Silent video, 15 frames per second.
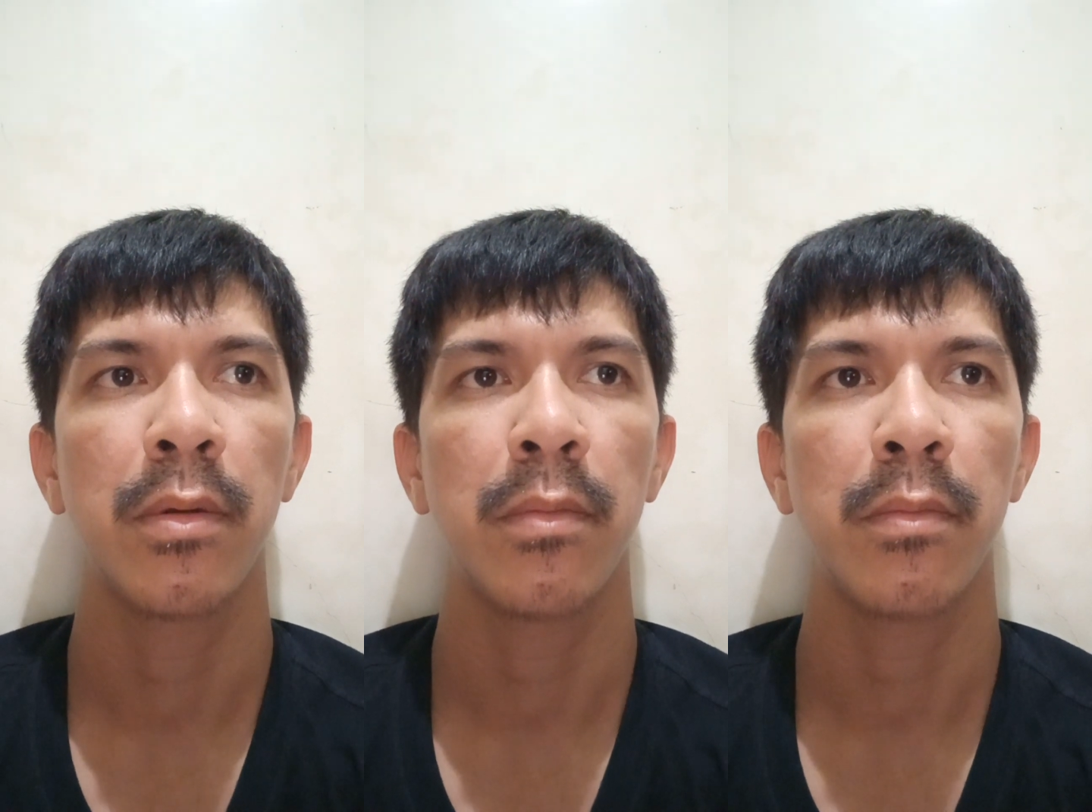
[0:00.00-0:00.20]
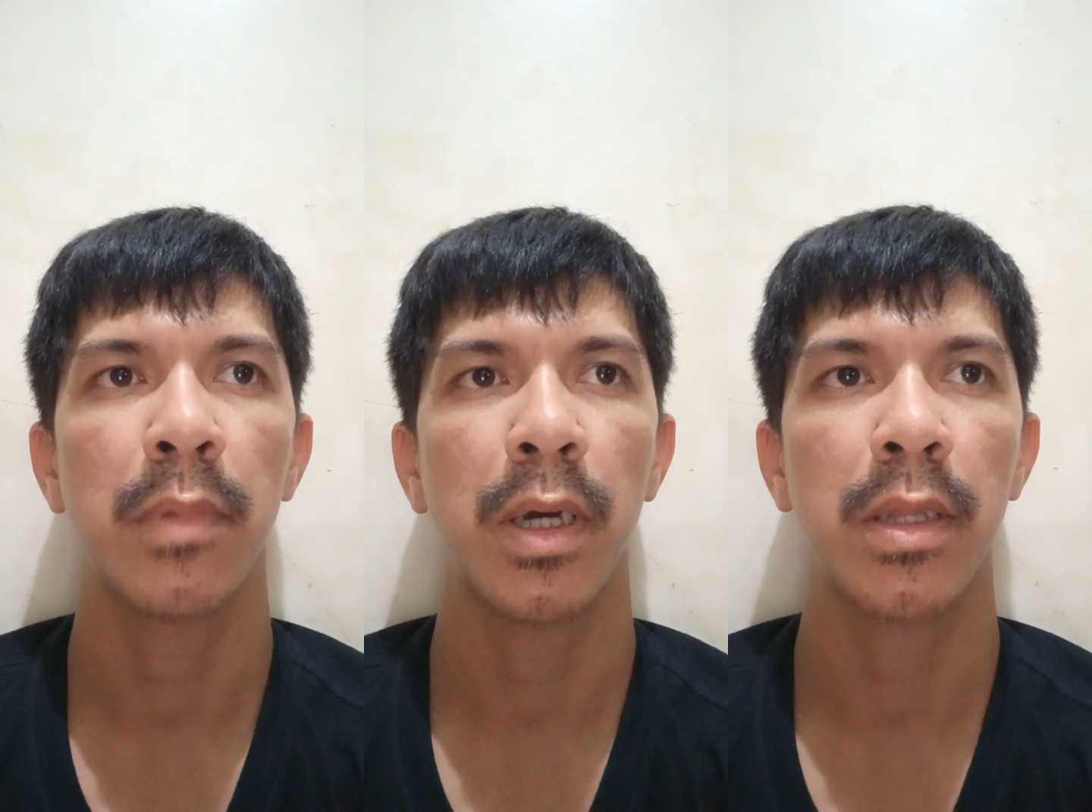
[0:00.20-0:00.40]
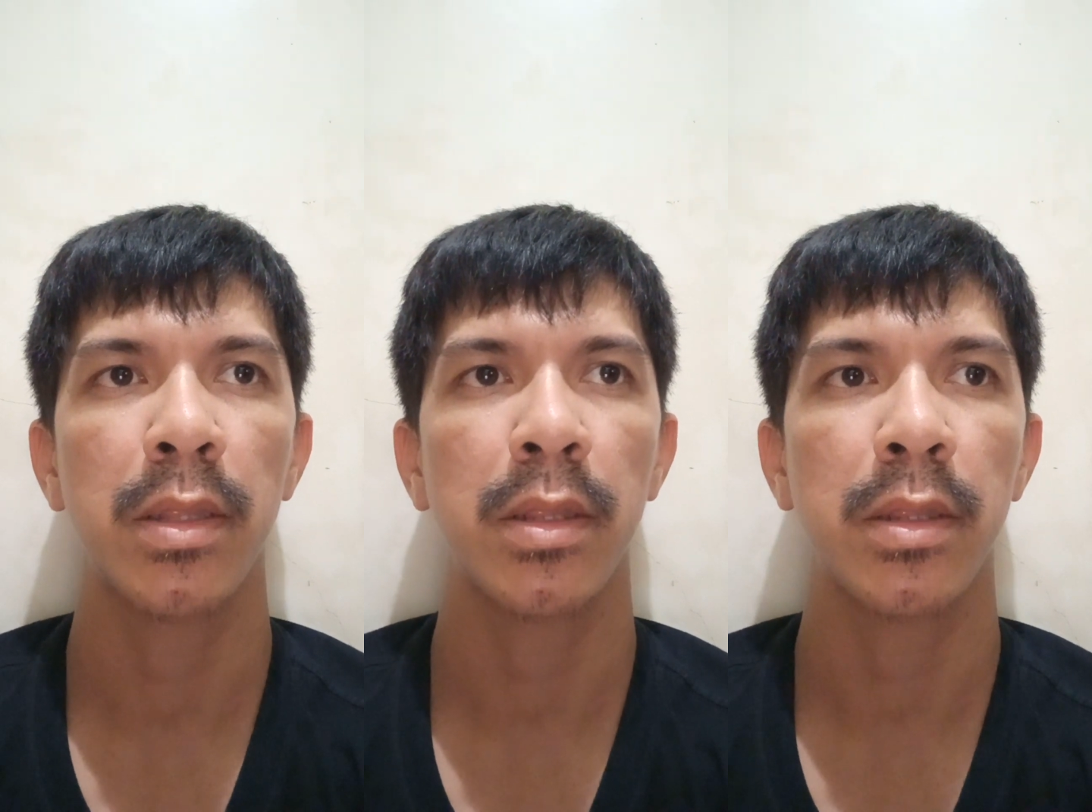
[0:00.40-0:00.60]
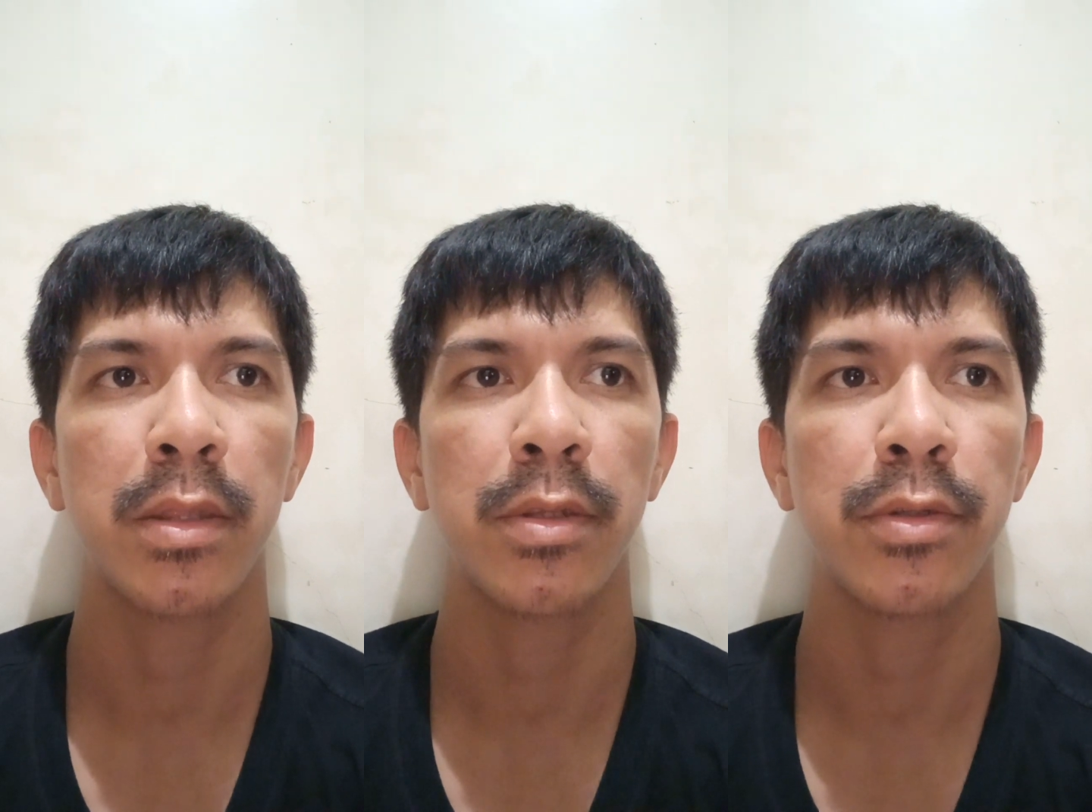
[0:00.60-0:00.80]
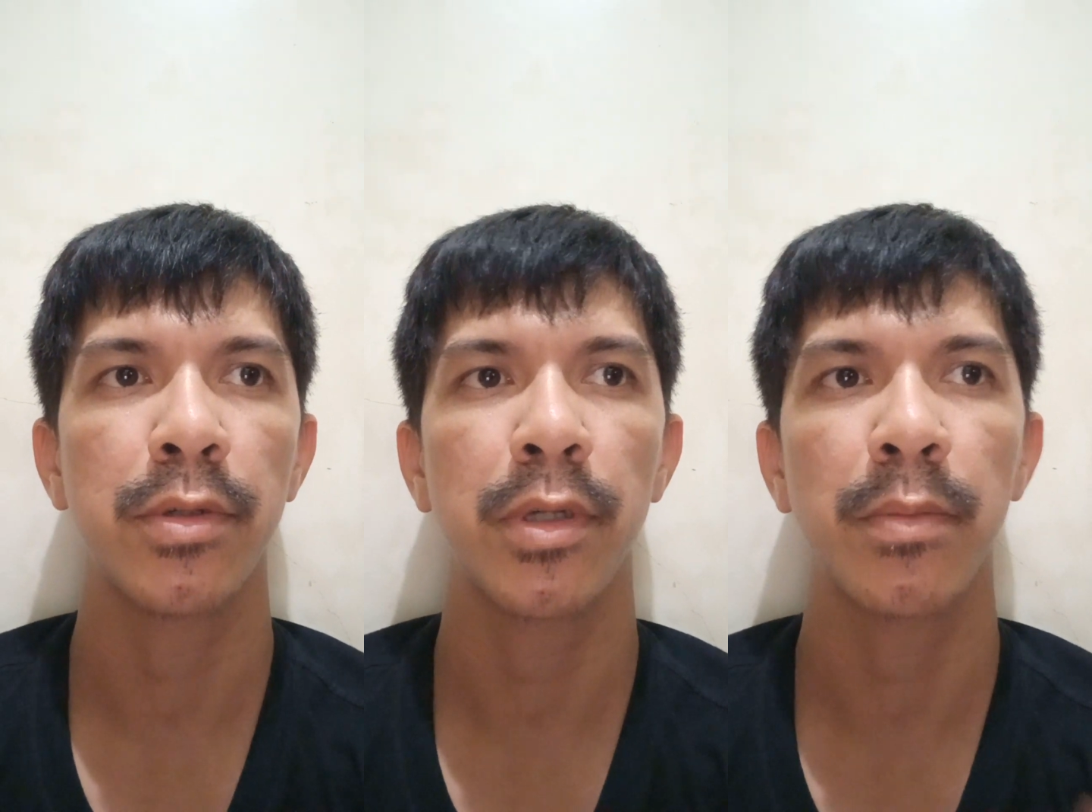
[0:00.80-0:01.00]
But
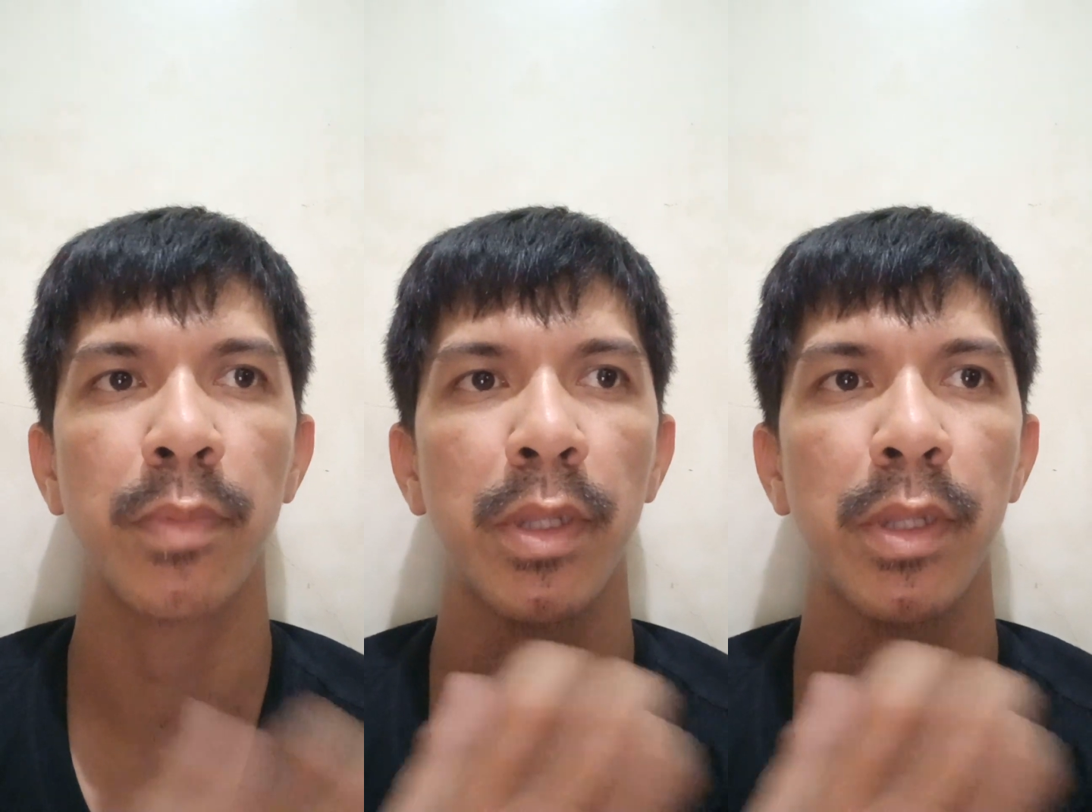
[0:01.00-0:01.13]
during